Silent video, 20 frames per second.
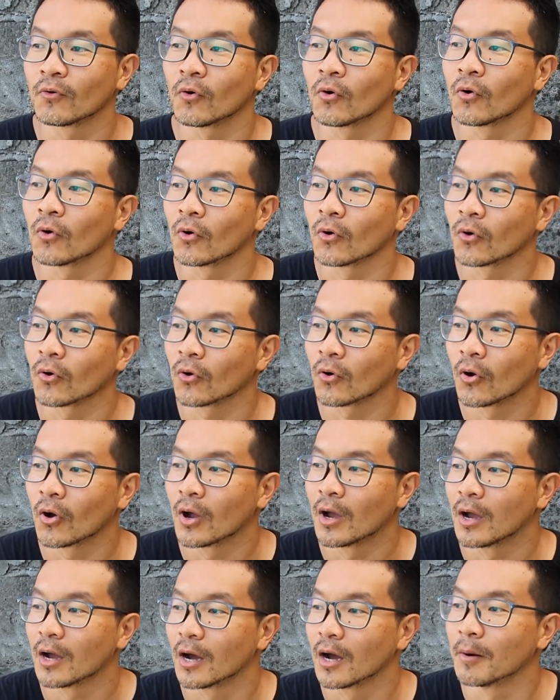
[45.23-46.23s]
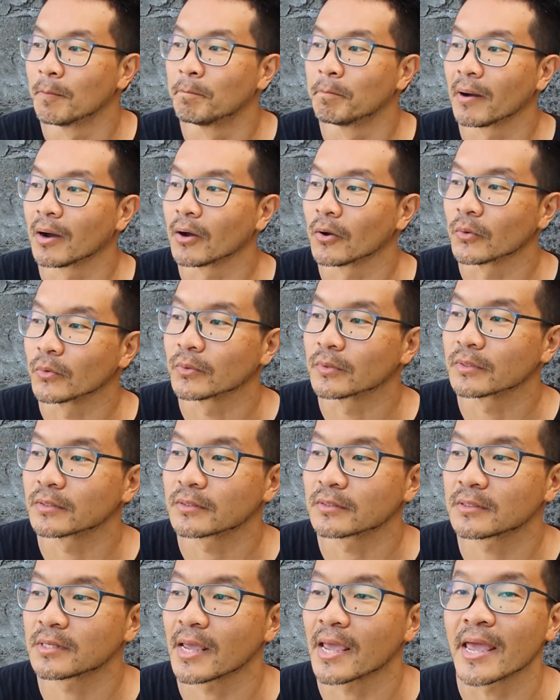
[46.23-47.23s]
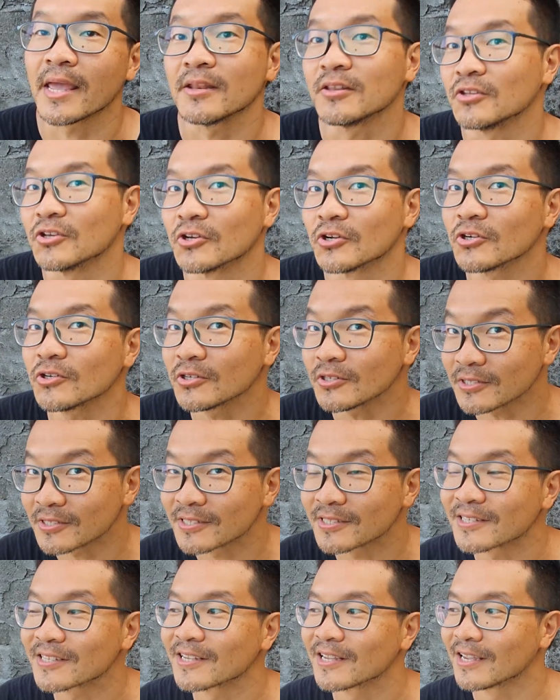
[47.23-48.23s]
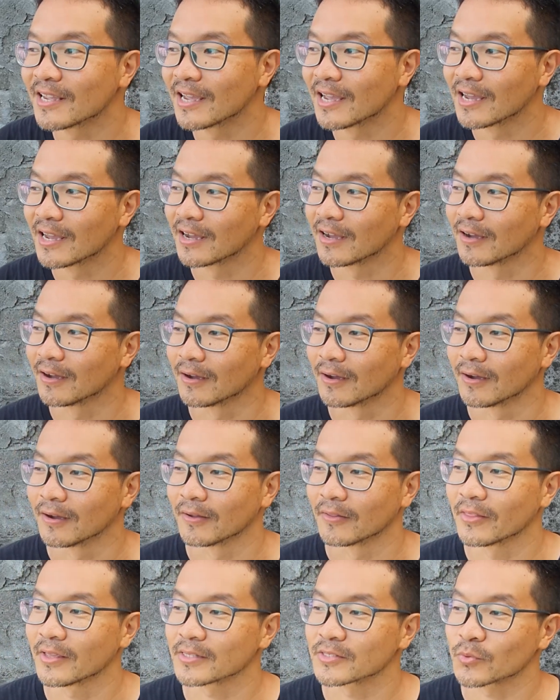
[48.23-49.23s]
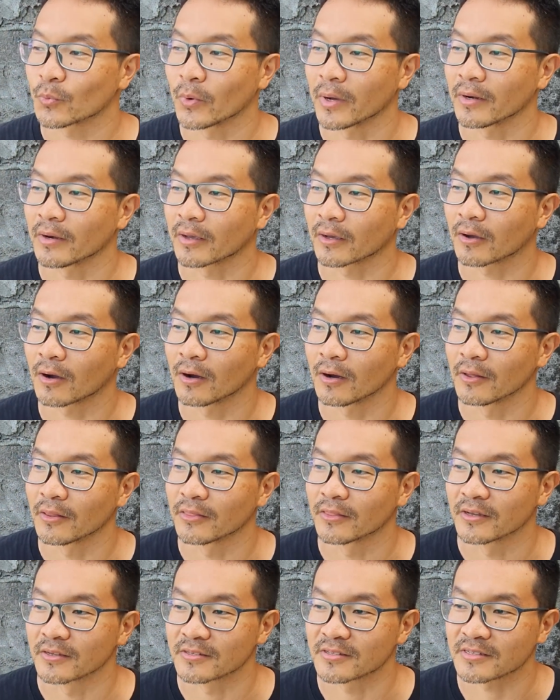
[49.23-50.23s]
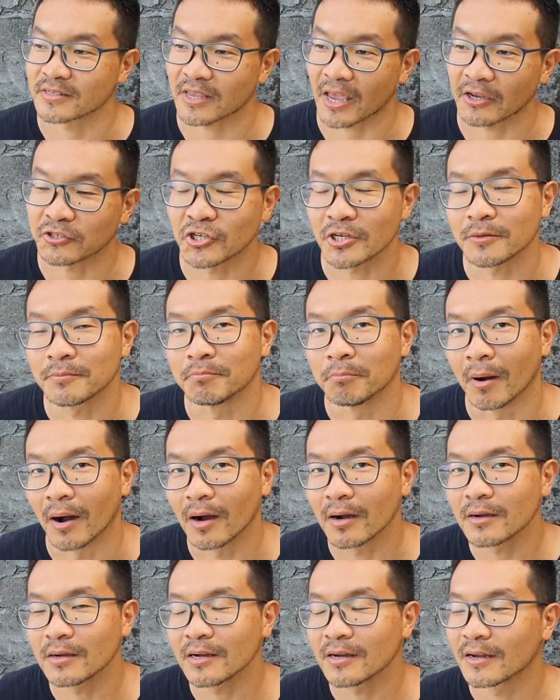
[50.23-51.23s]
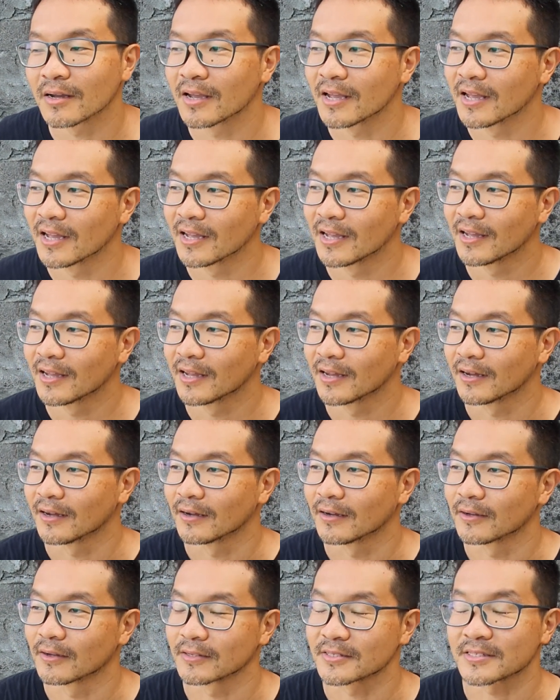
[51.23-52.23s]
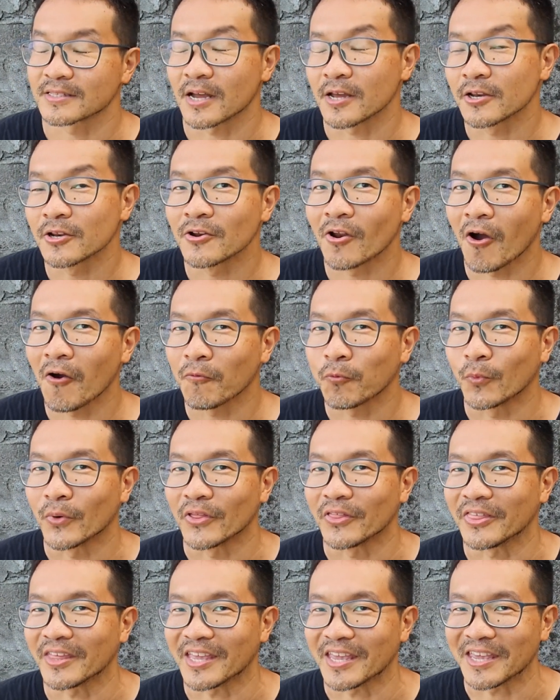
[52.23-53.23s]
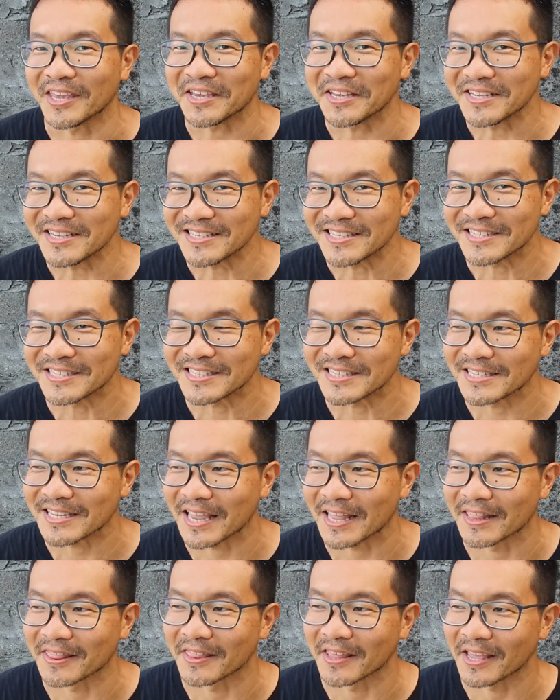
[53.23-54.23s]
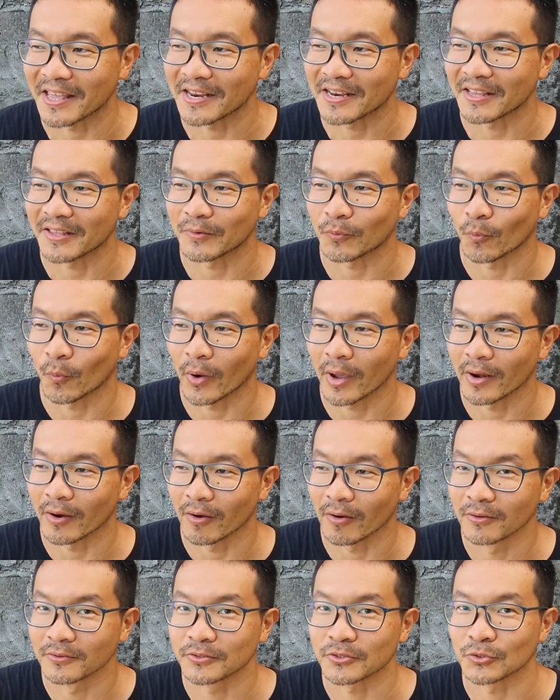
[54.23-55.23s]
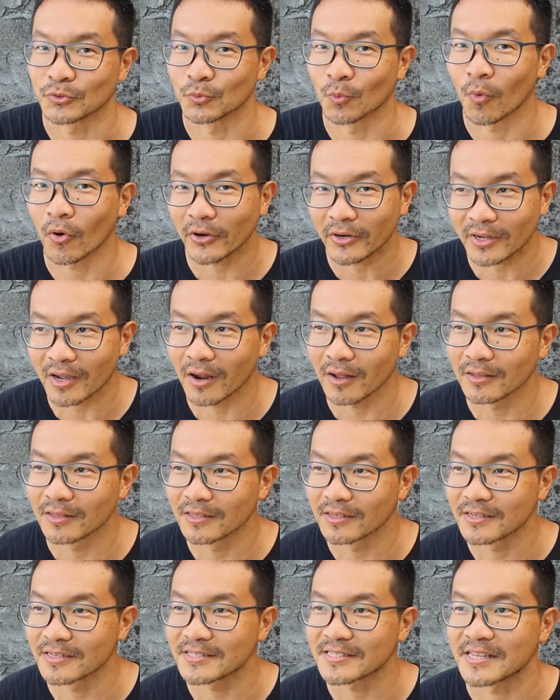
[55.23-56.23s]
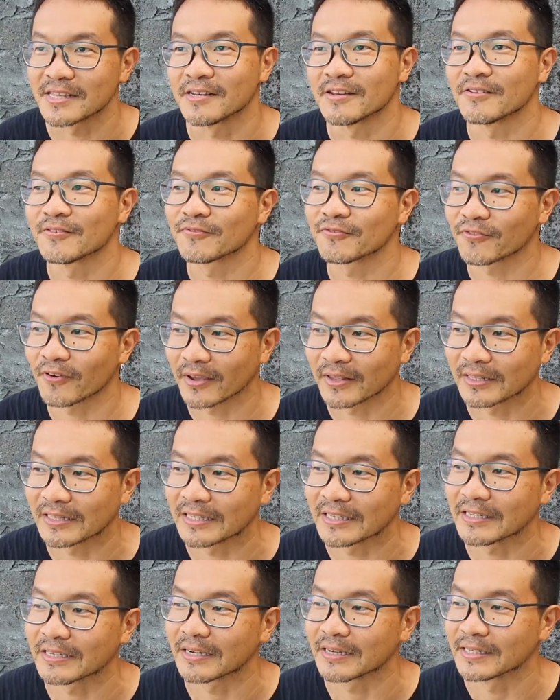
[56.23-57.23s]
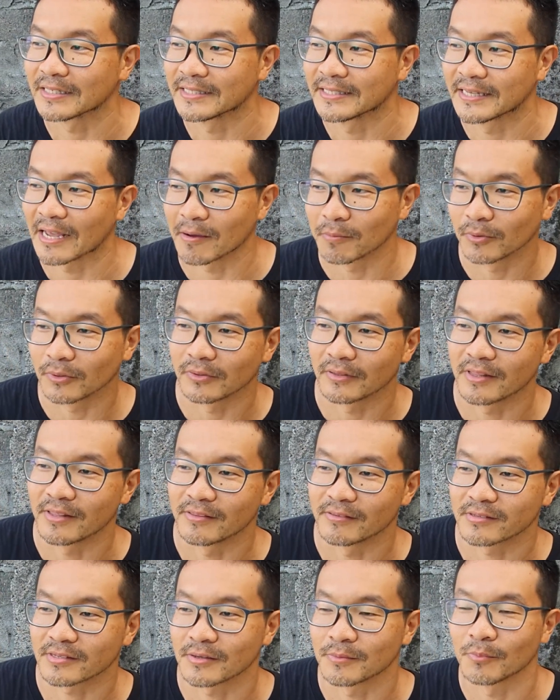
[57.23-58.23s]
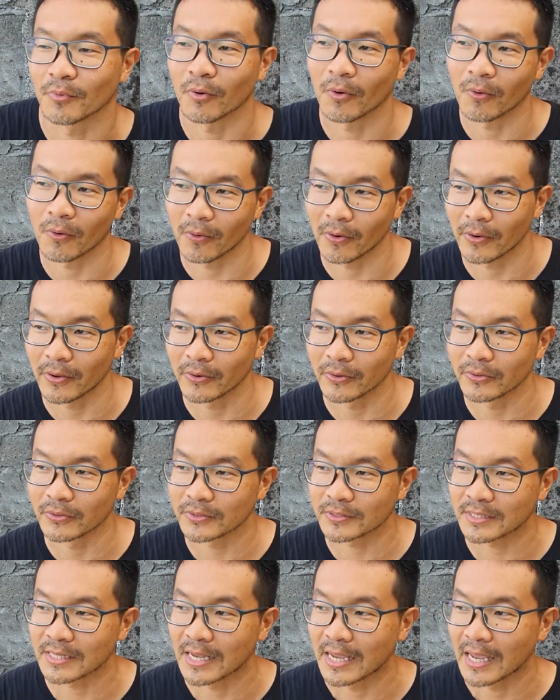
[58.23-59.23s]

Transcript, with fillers: for about 10 years. Uh, that's when I caught the sketching bug. I started off with inks and then it went on to watercolors and then finally I dabbled in some oils